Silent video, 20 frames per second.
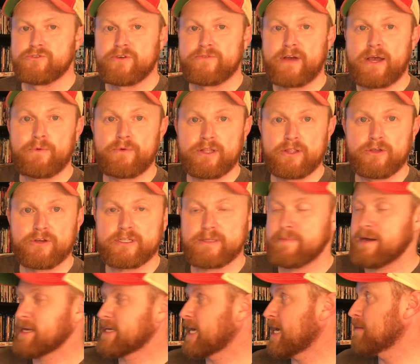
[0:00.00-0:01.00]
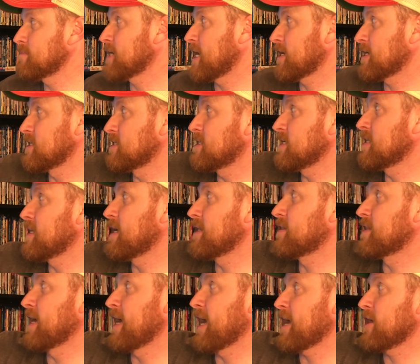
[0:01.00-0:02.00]
if I went and looked at my games, I could see that
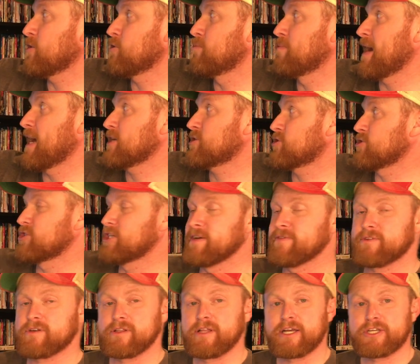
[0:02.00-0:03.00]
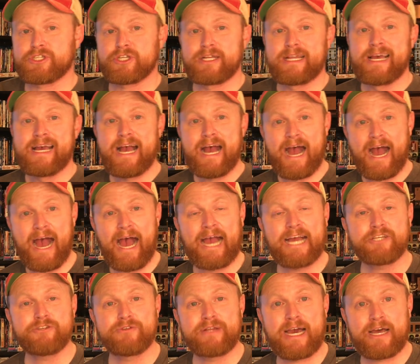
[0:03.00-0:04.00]
the Halo Master Chief Collection, I
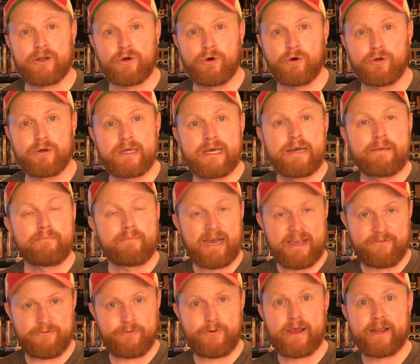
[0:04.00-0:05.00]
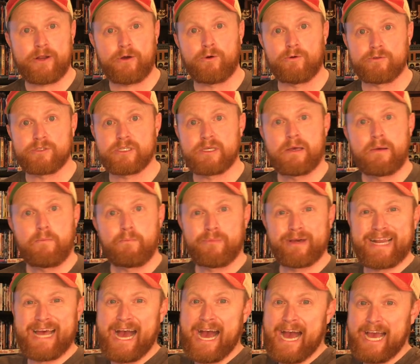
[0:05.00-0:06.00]
do not own, my friend owns.
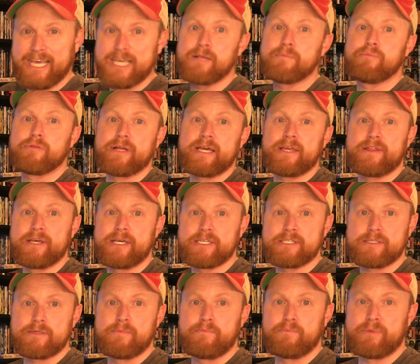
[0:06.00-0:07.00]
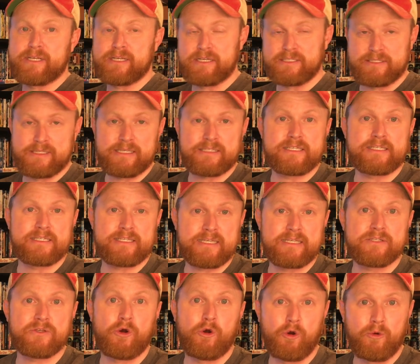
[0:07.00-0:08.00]
But I can play this because this is
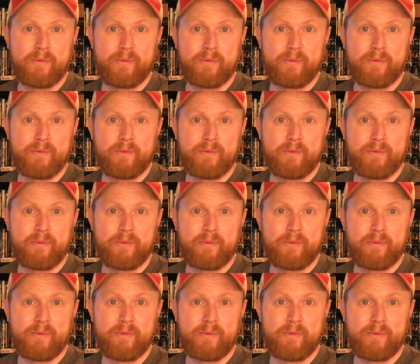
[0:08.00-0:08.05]
his home